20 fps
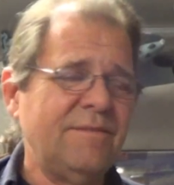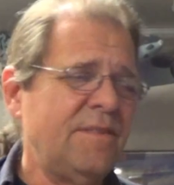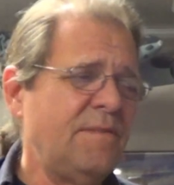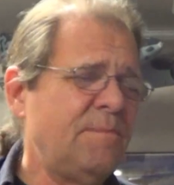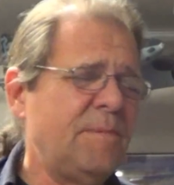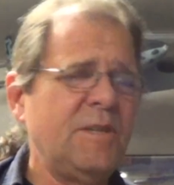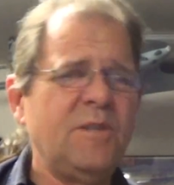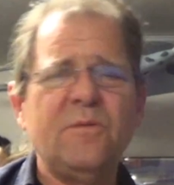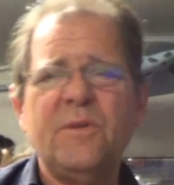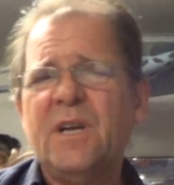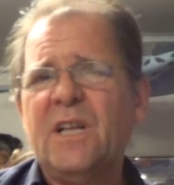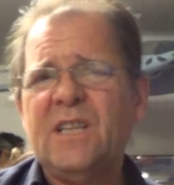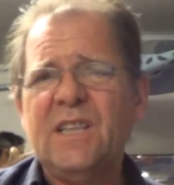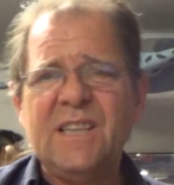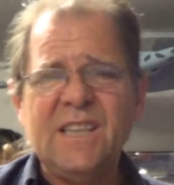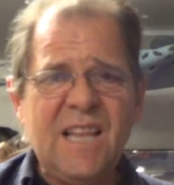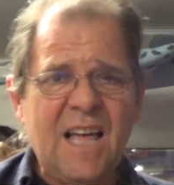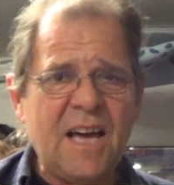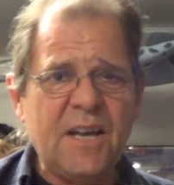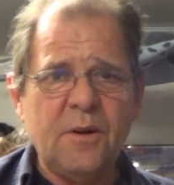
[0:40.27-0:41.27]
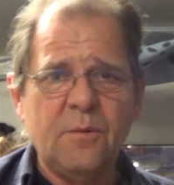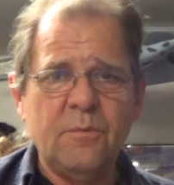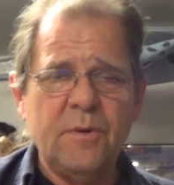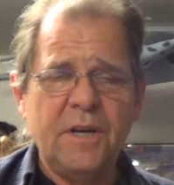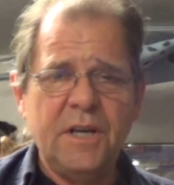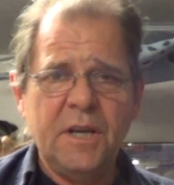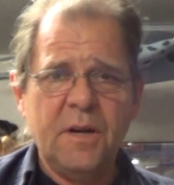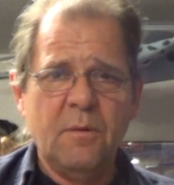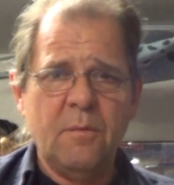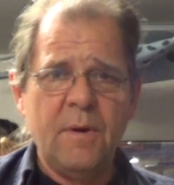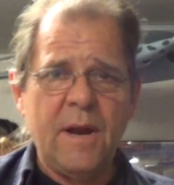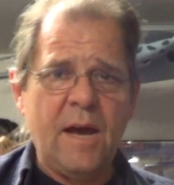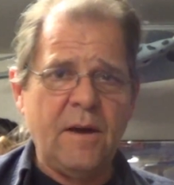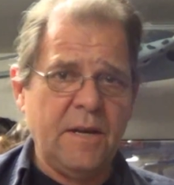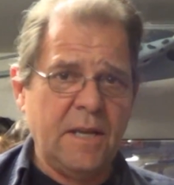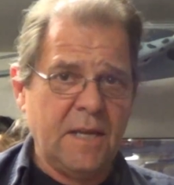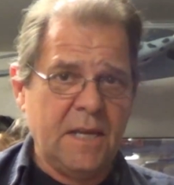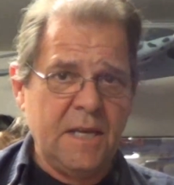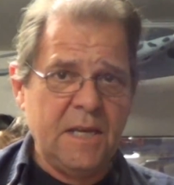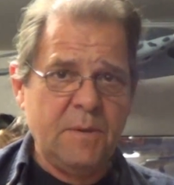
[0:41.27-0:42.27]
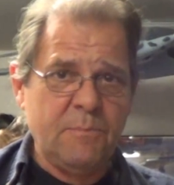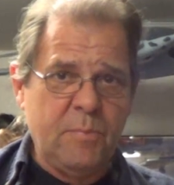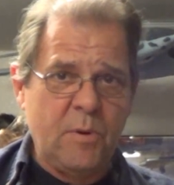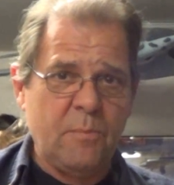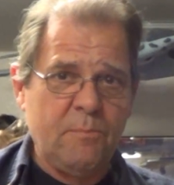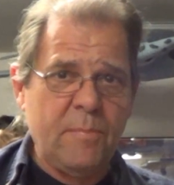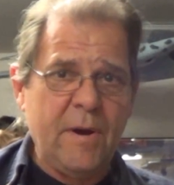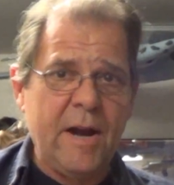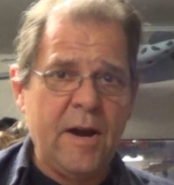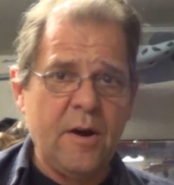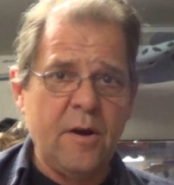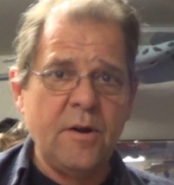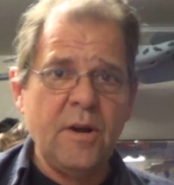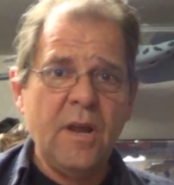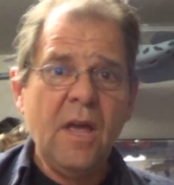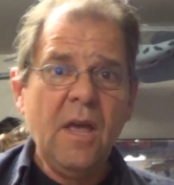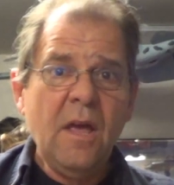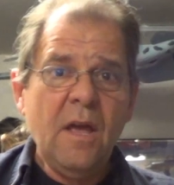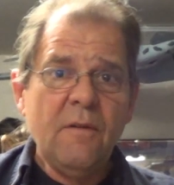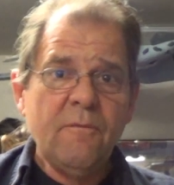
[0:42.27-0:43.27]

we've been doing a lot of running around and getting prepared